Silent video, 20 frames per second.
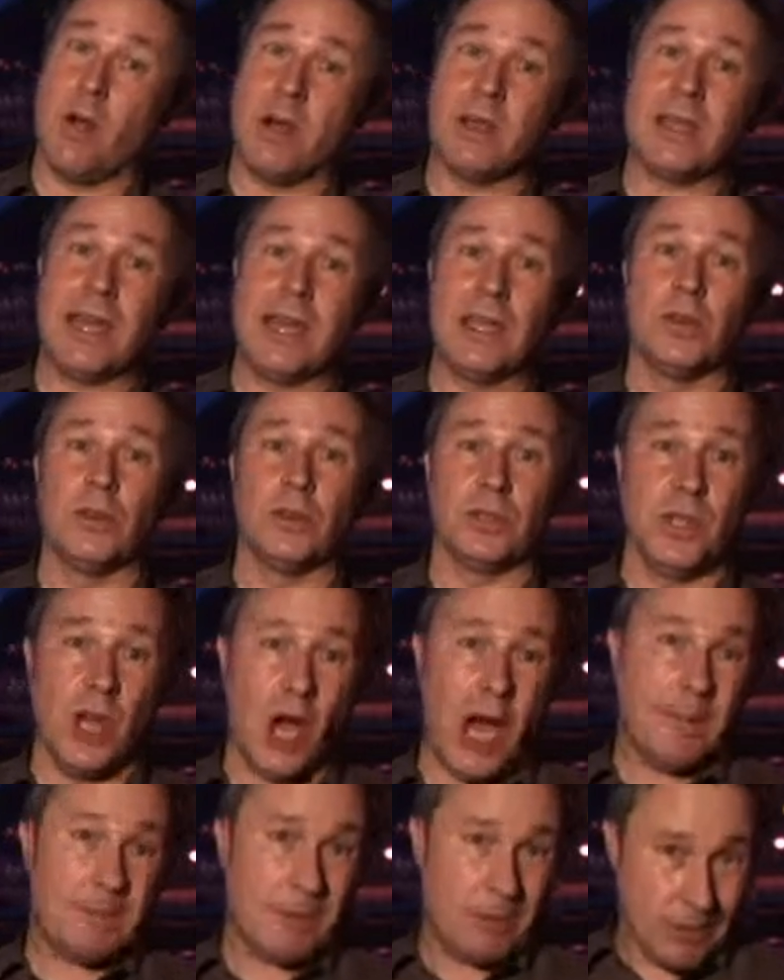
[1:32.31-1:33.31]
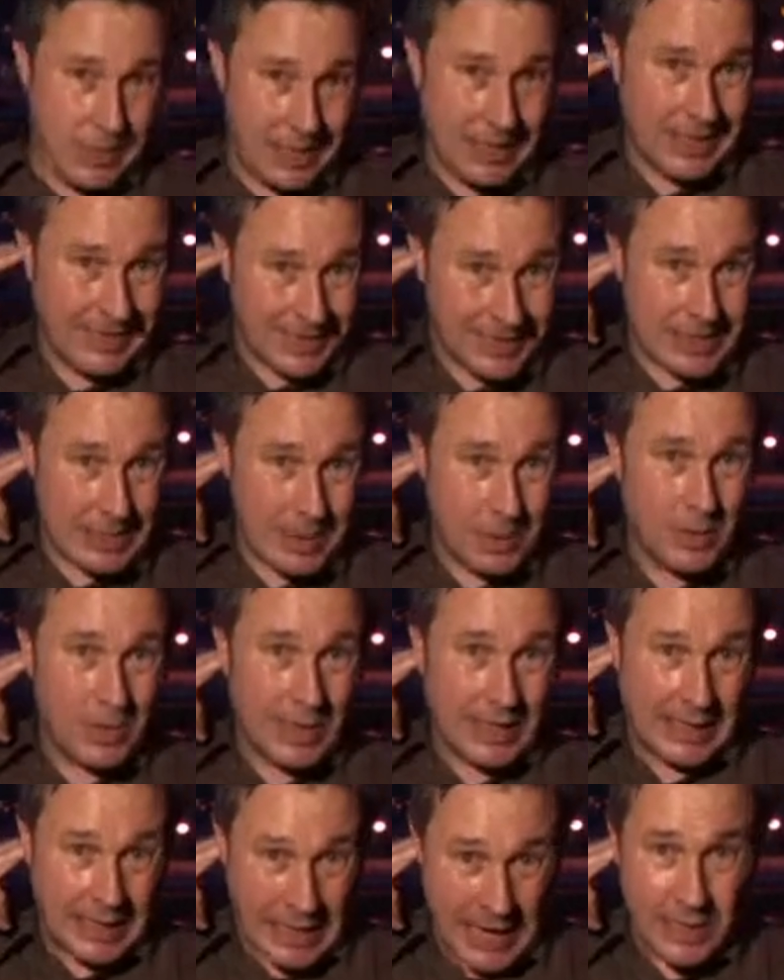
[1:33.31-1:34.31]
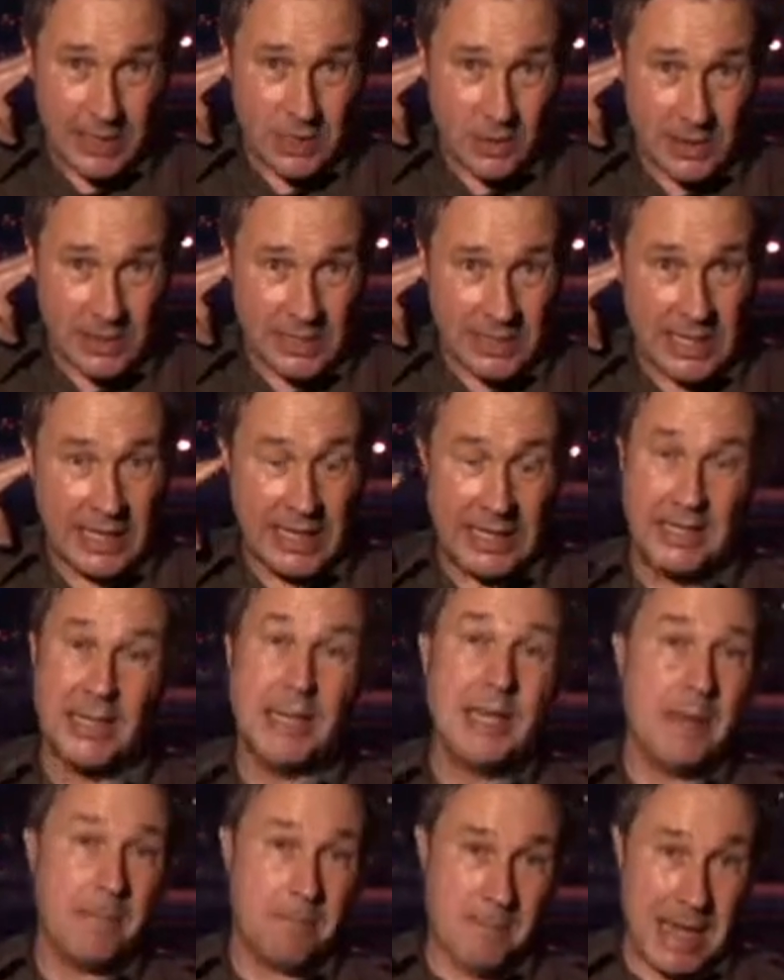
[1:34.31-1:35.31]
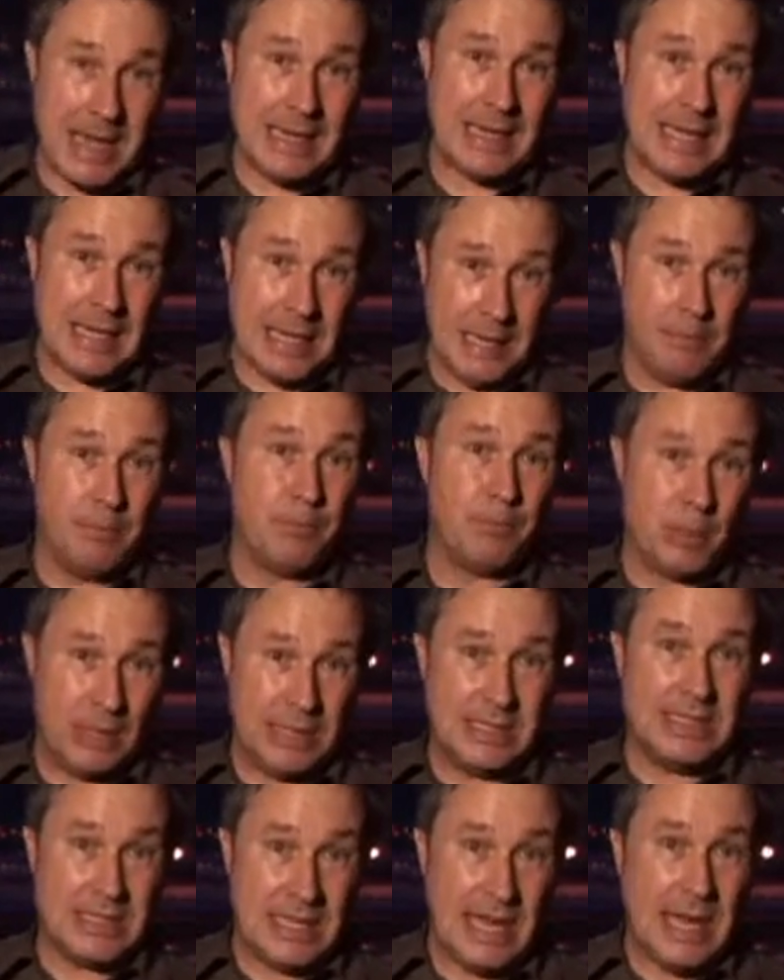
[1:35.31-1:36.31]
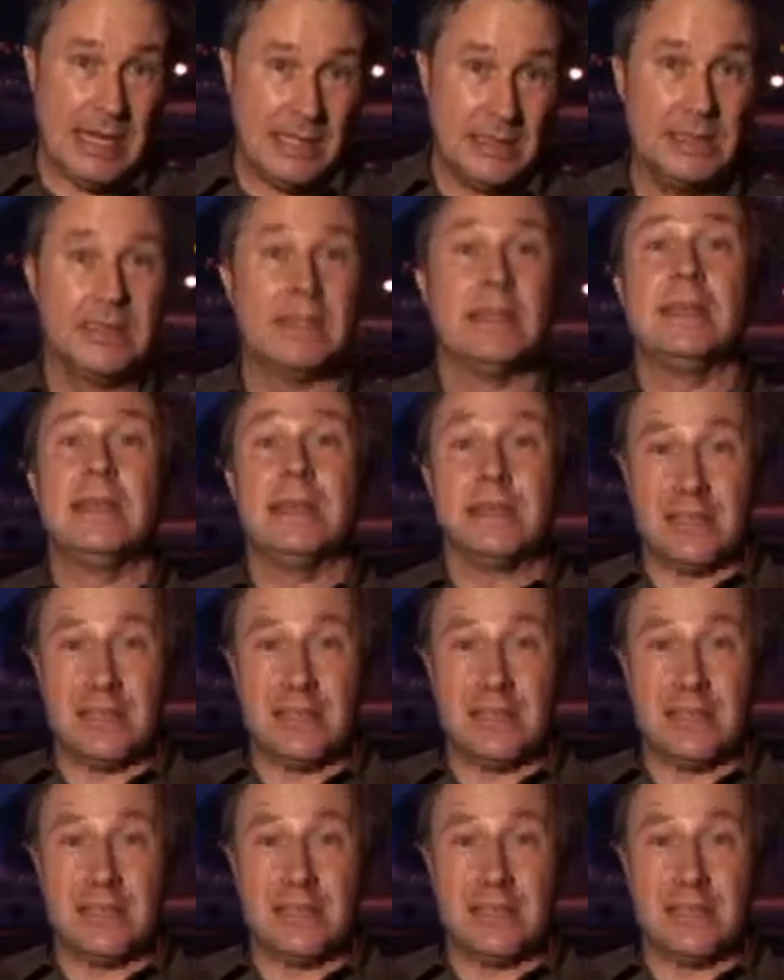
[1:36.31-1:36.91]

okay, good night," but really there's someone with a gun to his head making him pretend